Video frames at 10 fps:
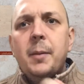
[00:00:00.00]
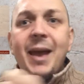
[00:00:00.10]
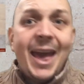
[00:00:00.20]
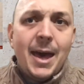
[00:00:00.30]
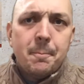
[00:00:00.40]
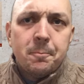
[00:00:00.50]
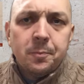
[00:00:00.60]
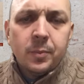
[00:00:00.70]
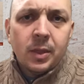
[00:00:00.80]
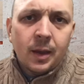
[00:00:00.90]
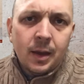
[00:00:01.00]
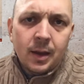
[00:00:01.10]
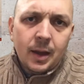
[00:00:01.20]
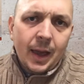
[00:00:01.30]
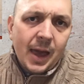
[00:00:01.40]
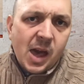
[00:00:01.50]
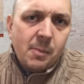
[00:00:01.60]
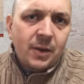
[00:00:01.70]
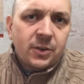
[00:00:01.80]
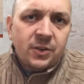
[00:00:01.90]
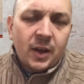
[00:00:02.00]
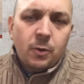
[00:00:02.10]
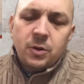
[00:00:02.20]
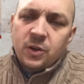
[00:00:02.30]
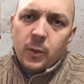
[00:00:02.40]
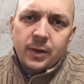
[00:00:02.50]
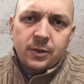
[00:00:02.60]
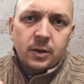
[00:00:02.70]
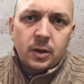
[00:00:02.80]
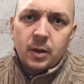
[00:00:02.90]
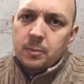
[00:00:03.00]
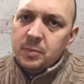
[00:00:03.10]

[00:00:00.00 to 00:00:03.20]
M as a sound is going to